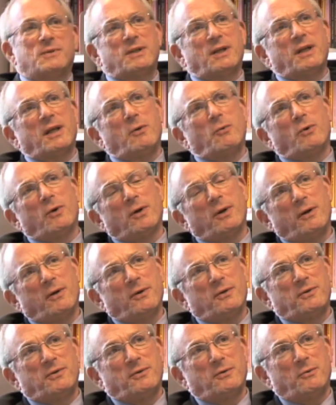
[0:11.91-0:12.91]
Today we're
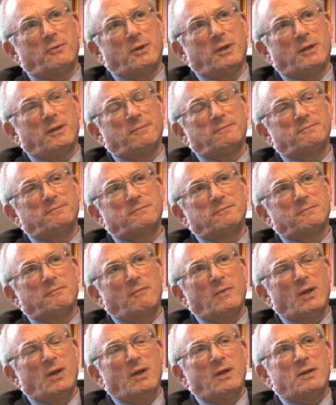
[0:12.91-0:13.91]
here to uh,
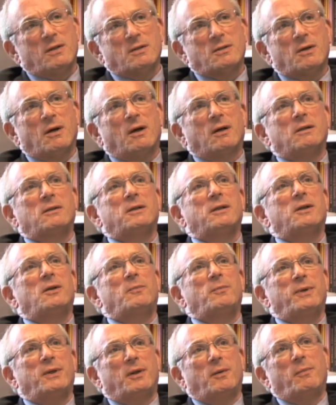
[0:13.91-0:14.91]
to talk a
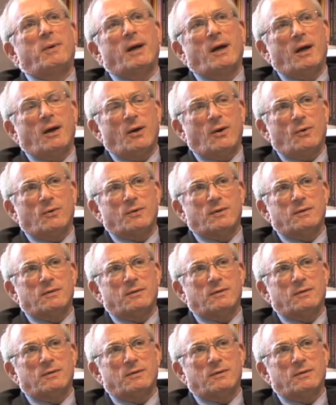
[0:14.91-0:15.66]
little bit about